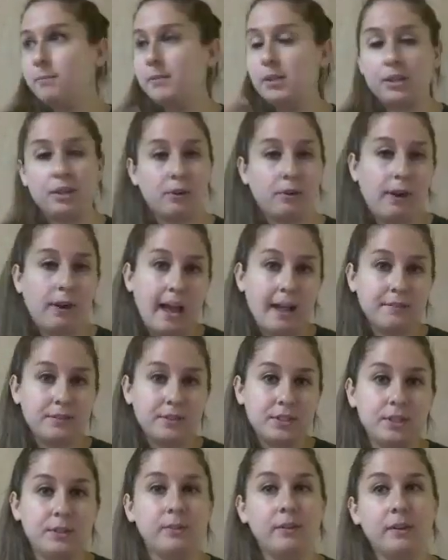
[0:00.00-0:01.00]
You don't have
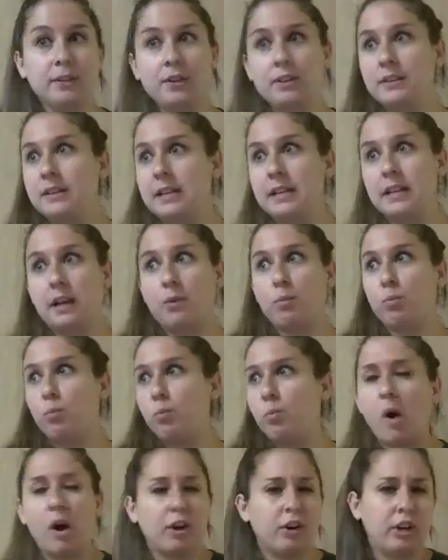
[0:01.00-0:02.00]
to. You need a
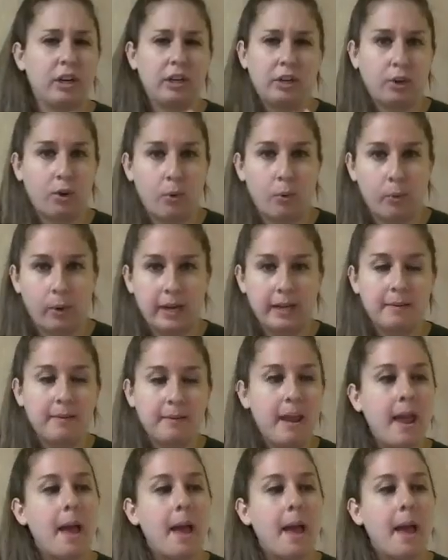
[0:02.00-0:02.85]
water and a coin.